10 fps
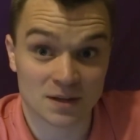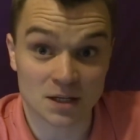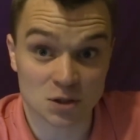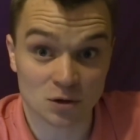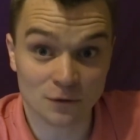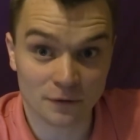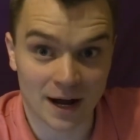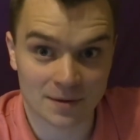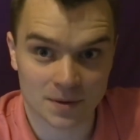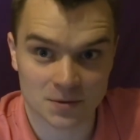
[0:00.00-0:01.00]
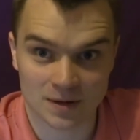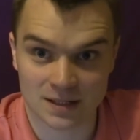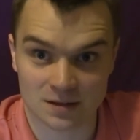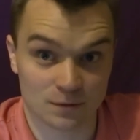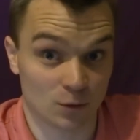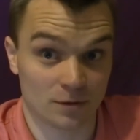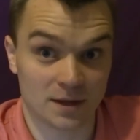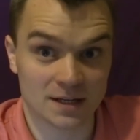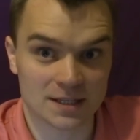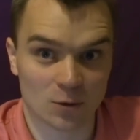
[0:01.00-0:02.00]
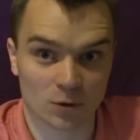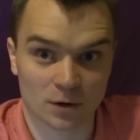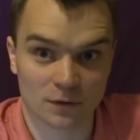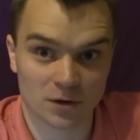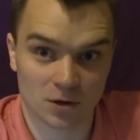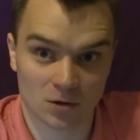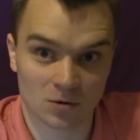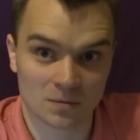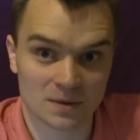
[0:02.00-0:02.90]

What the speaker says: things you find persuasive, or things that work for you,